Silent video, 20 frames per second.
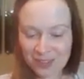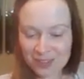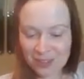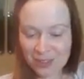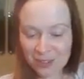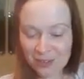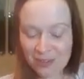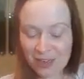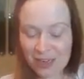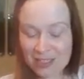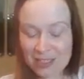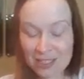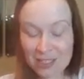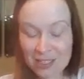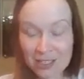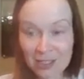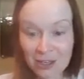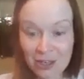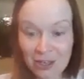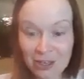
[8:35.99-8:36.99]
You do realise this
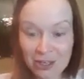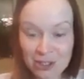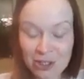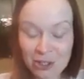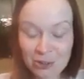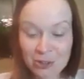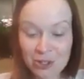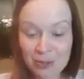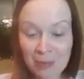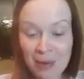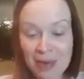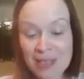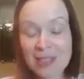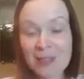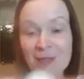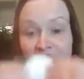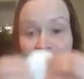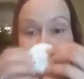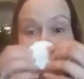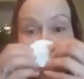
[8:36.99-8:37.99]
is going to induce a
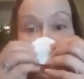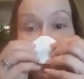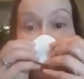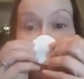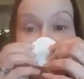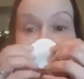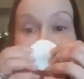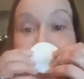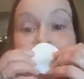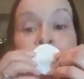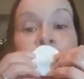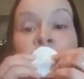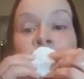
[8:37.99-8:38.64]
massive coughing fit.